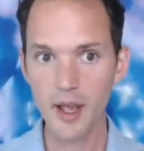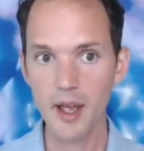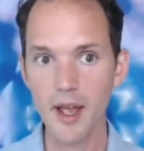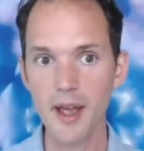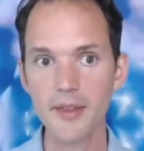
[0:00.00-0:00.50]

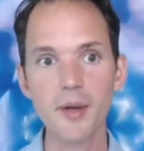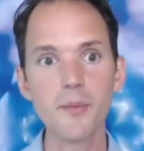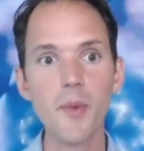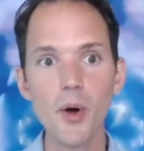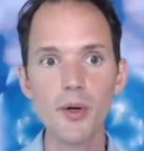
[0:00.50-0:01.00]
and then
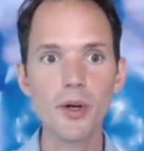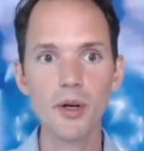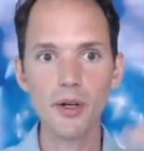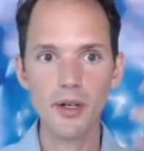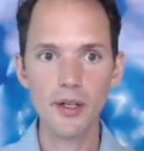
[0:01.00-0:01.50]

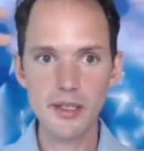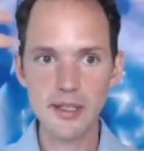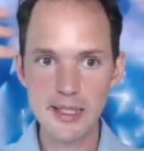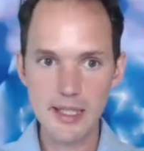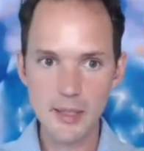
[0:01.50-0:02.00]
motor,
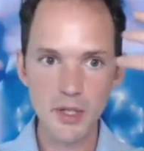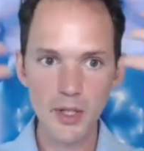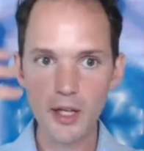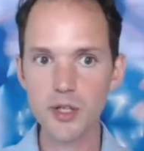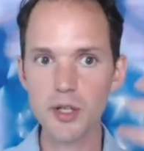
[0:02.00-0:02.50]

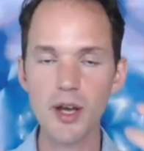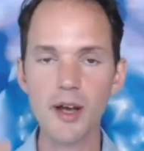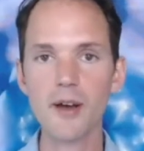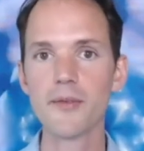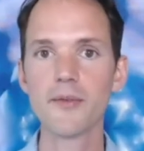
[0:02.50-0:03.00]
stimulation
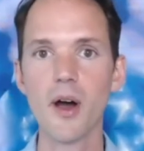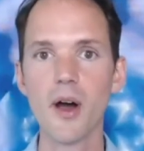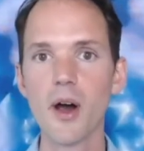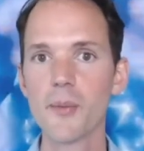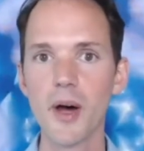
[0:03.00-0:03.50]
of
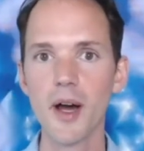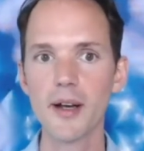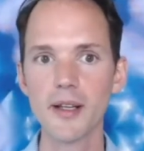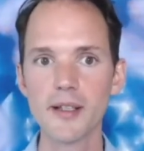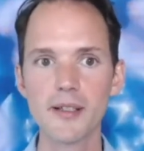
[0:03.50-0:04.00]
our
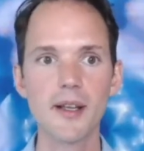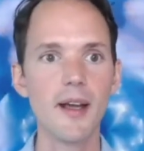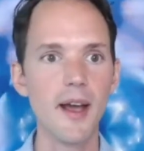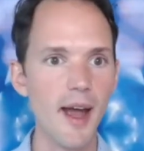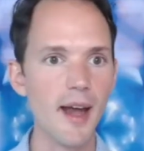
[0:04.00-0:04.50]
bodies,
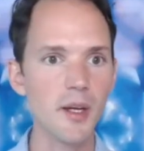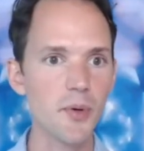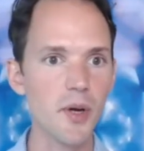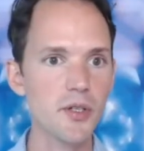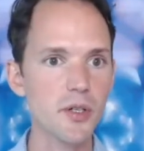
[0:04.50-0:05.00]

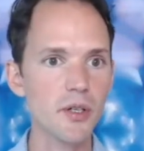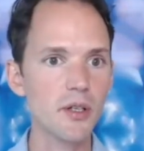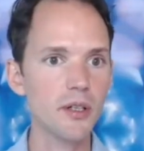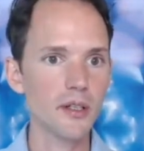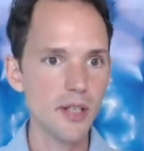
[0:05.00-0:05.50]
acupressure,
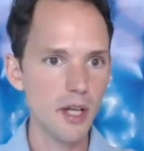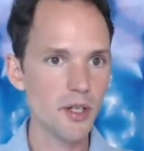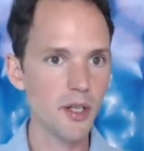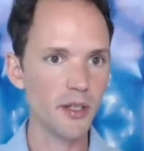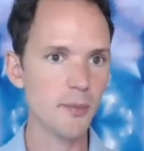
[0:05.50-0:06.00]

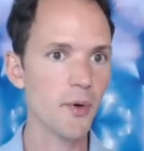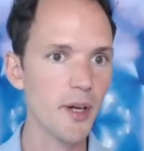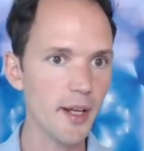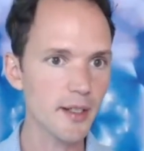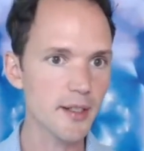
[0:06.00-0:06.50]
touching the
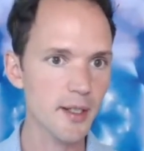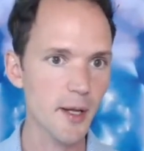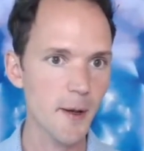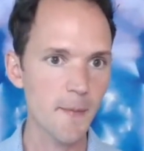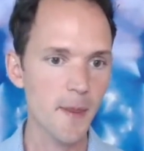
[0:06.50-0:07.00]
meridians.
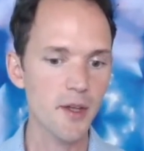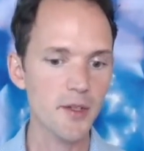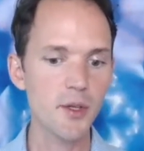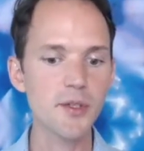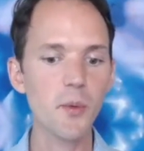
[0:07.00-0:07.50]
So,
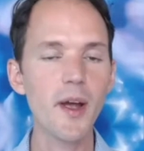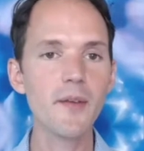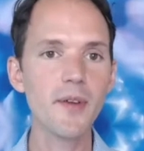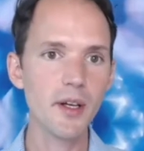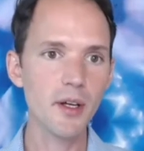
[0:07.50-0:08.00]
it's a way of
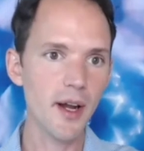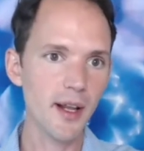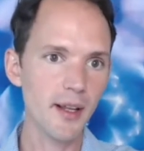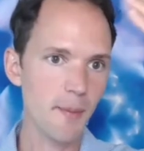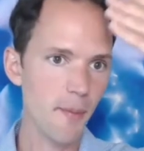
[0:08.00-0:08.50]
integrating
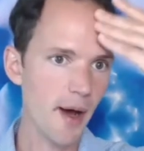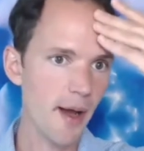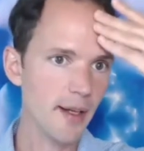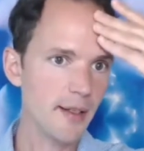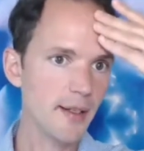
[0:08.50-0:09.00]
the
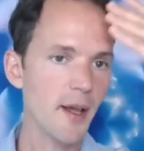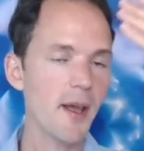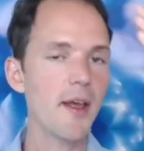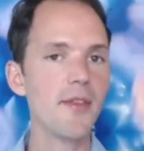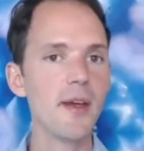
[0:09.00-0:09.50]
mind,
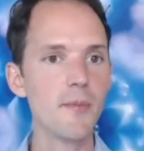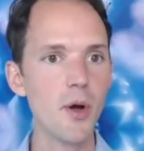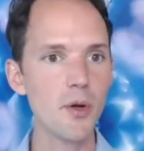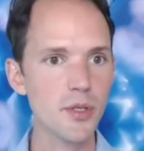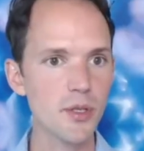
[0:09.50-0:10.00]
the
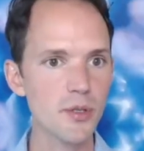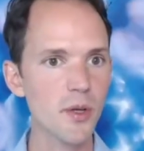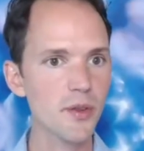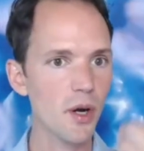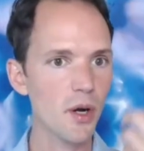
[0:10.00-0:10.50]
emotions
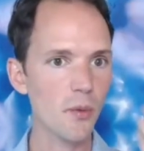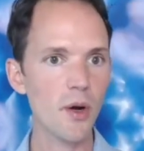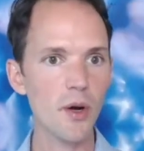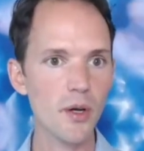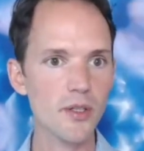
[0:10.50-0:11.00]
with our
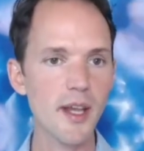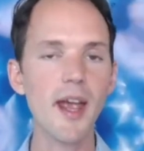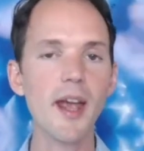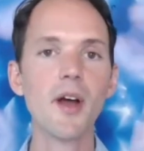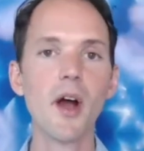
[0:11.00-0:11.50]
words,
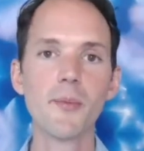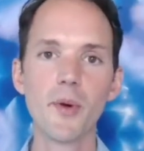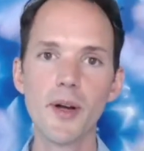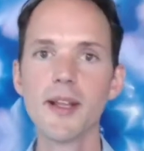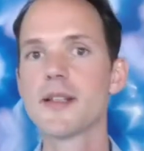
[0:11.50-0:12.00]
and our
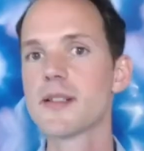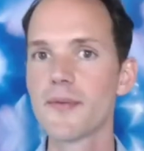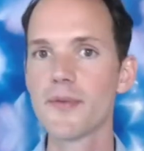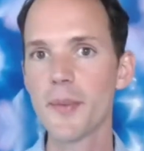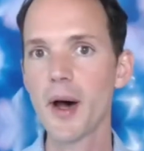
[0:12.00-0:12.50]
meridians of
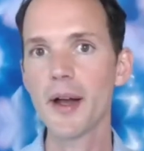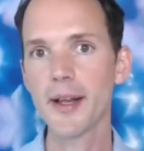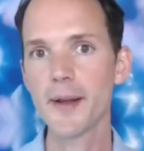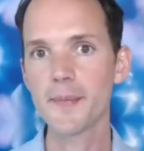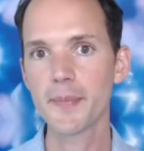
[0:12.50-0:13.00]
the body.
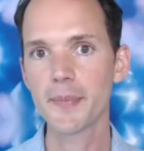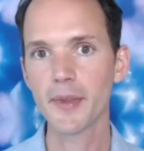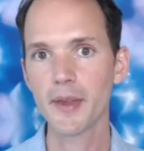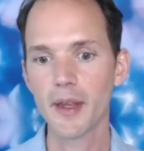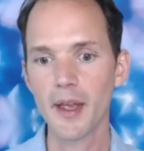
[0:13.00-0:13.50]

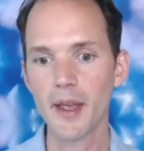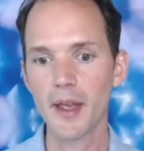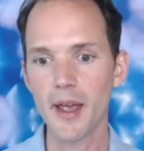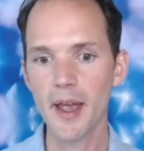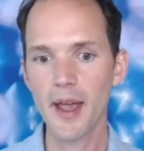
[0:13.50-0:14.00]
Mm-hmm.
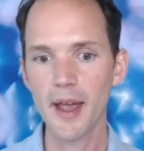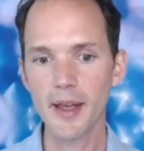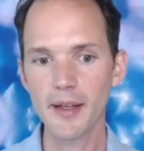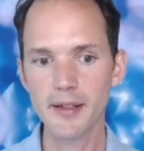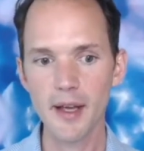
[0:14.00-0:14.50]

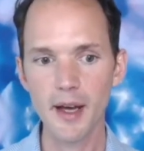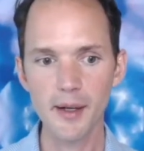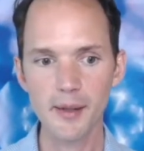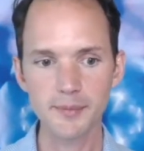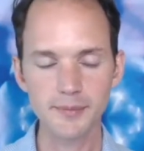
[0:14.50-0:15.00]
And um,